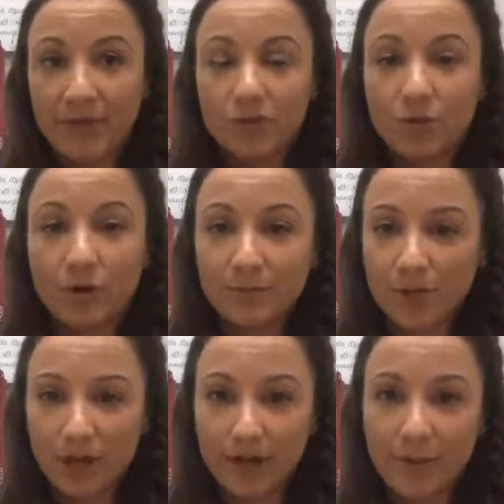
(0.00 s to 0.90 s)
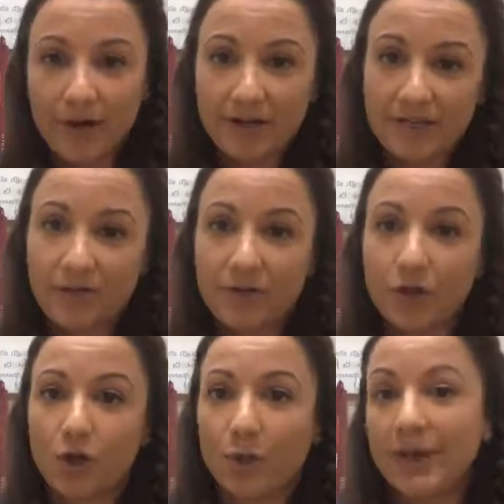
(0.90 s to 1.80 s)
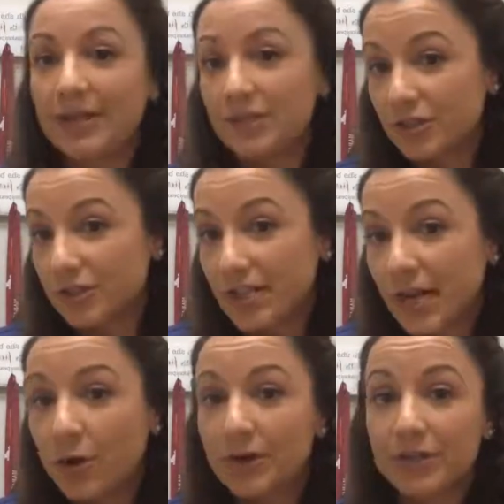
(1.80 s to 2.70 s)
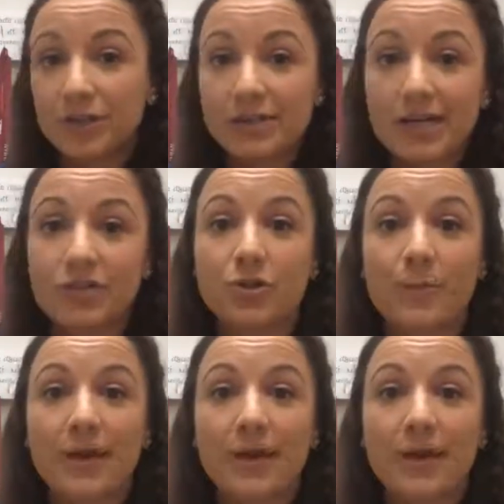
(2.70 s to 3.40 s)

So what I'm talking about is if you're going interstate or international,